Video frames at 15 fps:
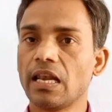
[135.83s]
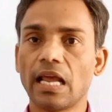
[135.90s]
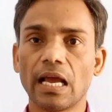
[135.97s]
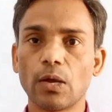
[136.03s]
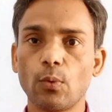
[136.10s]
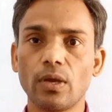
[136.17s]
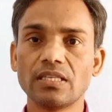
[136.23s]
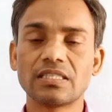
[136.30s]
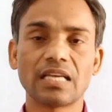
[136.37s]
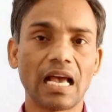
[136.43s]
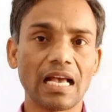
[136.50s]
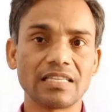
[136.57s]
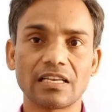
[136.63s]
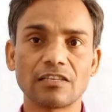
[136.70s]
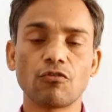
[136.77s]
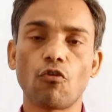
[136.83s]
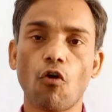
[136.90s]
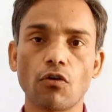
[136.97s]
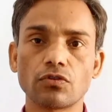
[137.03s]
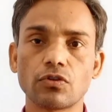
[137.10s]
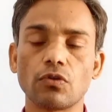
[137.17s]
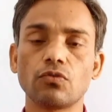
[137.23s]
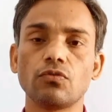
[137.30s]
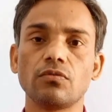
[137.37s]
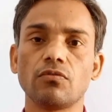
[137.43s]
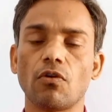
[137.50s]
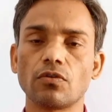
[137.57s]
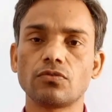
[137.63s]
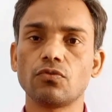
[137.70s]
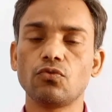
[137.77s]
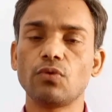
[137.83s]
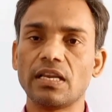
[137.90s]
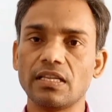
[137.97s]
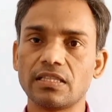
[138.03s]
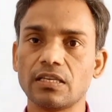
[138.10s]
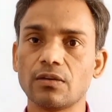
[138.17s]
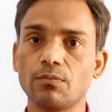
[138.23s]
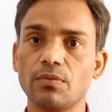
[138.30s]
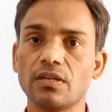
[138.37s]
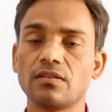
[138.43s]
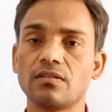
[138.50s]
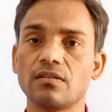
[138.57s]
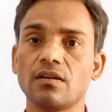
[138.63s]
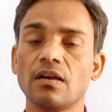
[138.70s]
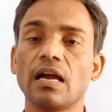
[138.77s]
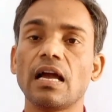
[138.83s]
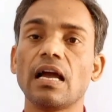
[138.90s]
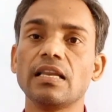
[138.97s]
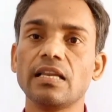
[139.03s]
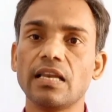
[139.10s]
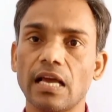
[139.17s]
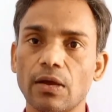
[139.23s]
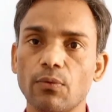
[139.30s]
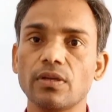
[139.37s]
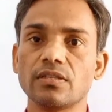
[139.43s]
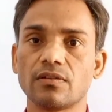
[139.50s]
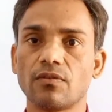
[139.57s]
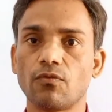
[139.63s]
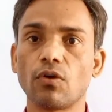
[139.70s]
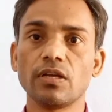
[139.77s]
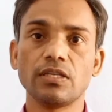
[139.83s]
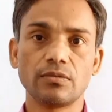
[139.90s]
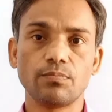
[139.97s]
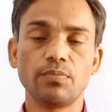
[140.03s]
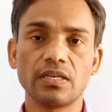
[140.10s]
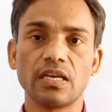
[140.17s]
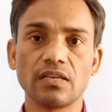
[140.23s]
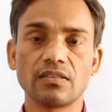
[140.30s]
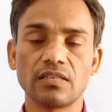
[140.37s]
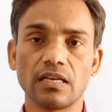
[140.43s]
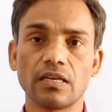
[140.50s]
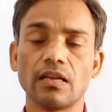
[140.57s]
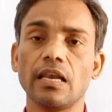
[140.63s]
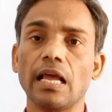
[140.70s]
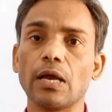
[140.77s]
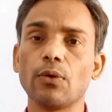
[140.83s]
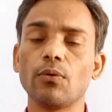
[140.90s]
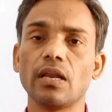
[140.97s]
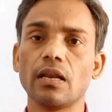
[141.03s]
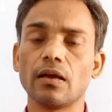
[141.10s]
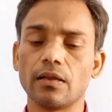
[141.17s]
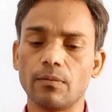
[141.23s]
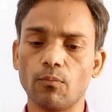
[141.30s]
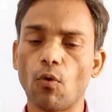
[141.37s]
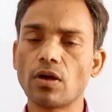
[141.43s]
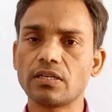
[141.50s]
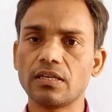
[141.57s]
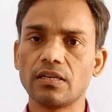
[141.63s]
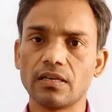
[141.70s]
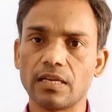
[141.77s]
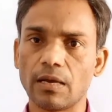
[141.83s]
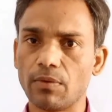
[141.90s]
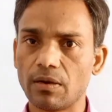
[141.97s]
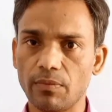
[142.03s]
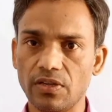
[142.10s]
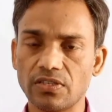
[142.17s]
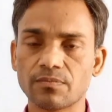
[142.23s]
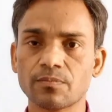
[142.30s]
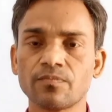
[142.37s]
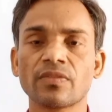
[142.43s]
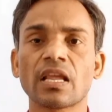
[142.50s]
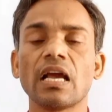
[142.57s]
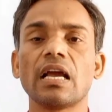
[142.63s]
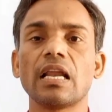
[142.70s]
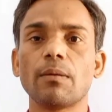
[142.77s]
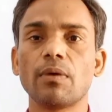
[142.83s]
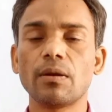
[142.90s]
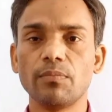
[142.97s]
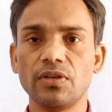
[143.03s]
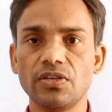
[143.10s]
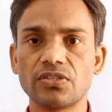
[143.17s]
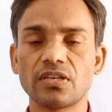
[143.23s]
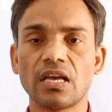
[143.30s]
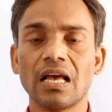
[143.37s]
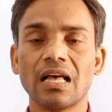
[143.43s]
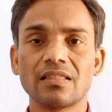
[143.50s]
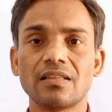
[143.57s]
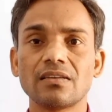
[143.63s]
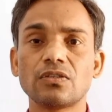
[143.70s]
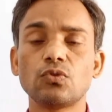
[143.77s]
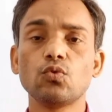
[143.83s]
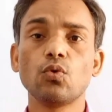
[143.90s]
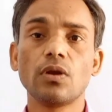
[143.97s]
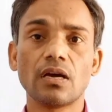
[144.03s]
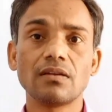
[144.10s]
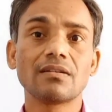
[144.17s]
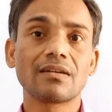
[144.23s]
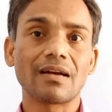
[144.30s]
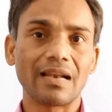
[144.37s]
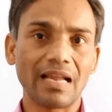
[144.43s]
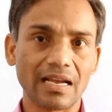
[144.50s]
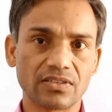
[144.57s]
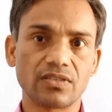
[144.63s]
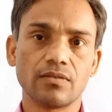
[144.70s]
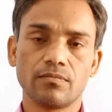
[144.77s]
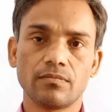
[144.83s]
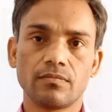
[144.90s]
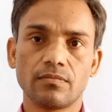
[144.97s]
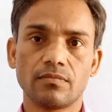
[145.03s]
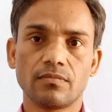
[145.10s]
Language hasn't got to do anything with any language for speaking sake. What grammar means? Grammar means that to learn correct